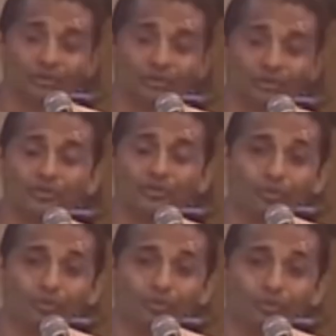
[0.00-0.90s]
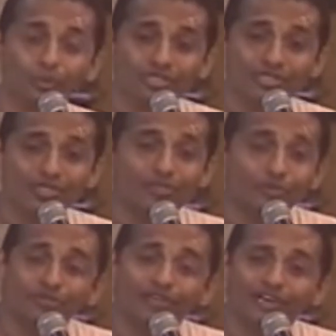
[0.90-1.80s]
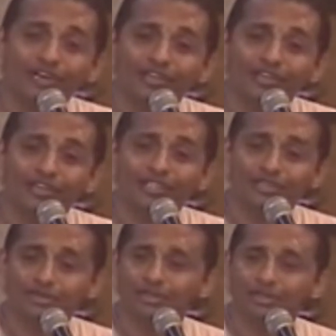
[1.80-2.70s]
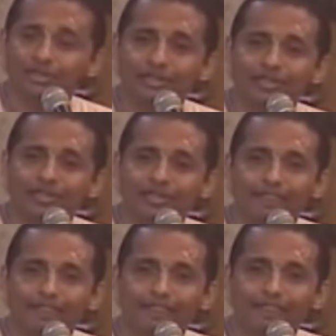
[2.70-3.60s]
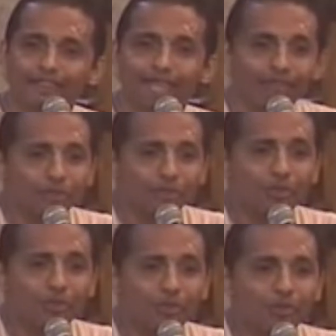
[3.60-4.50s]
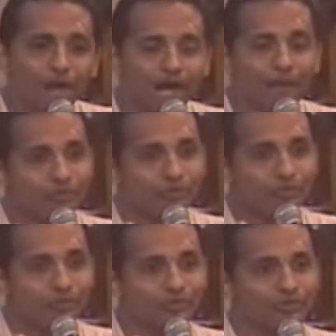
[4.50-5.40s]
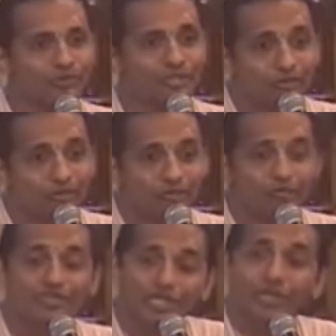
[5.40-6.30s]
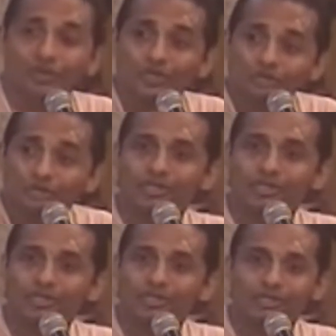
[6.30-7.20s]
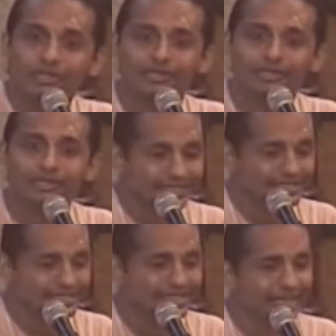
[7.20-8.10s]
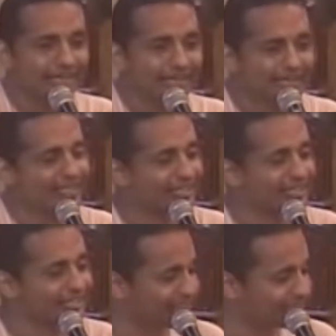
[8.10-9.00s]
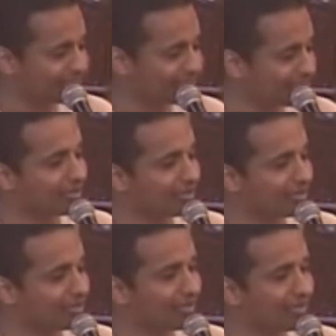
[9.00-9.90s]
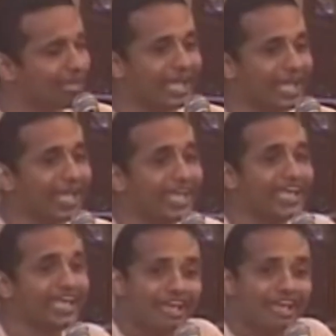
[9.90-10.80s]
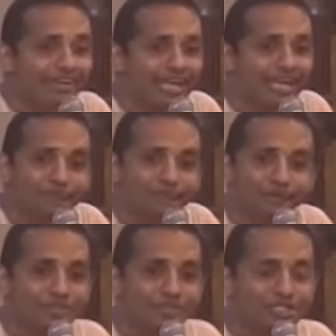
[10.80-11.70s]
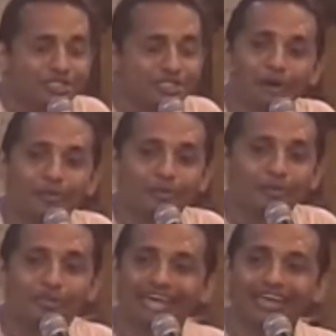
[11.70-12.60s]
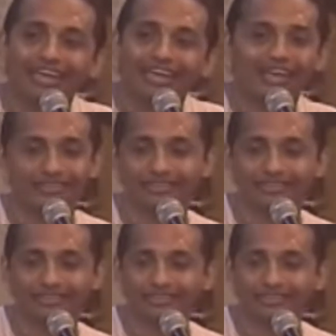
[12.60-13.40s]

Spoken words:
And no, what was the mood of Raghunath Das Goswami? Even though Mahaprabhu was in close proximity, it is said in the Chaitanya Charitamrita, he never approached Mahaprabhu directly.